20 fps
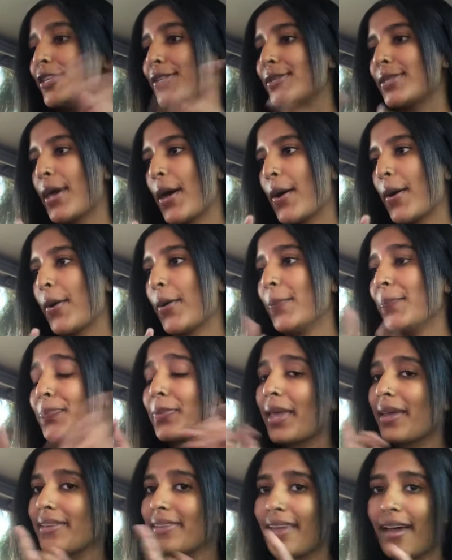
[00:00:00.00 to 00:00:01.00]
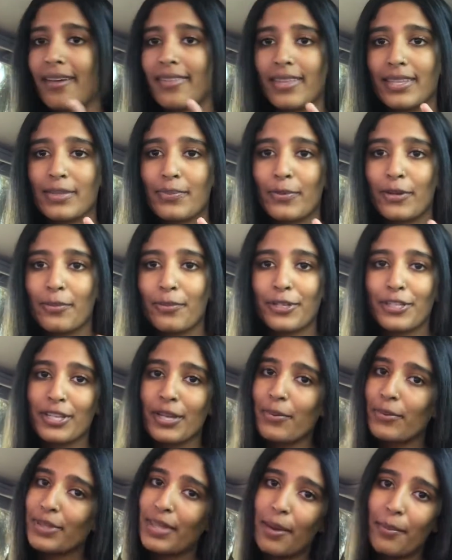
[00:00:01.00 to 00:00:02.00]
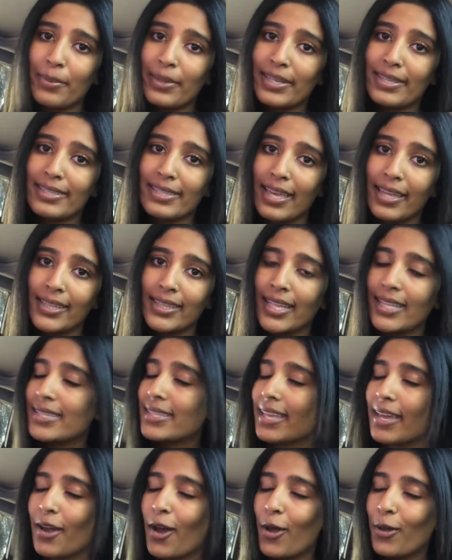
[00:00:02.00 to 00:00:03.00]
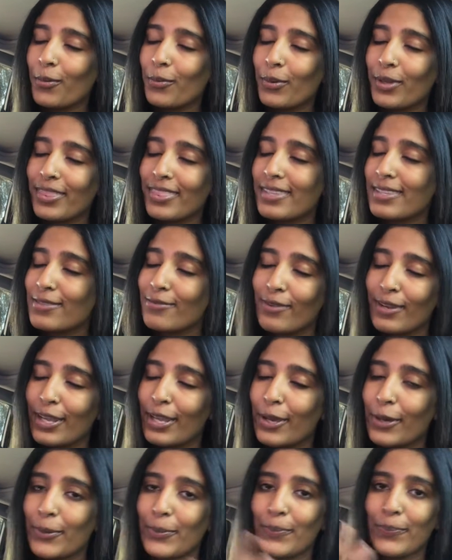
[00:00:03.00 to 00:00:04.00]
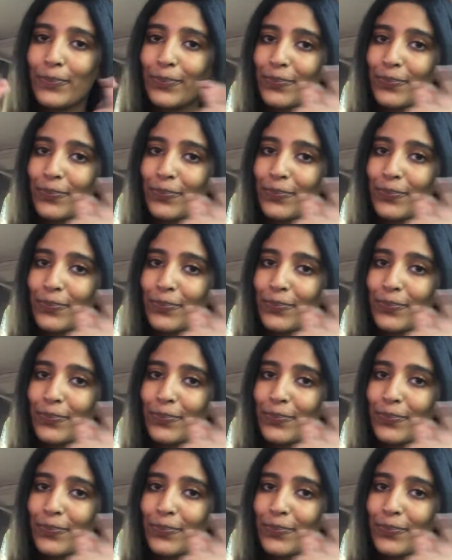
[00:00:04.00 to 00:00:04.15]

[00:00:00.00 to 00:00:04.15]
So yeah, that's pretty much it. With that being said, let's get on with this video.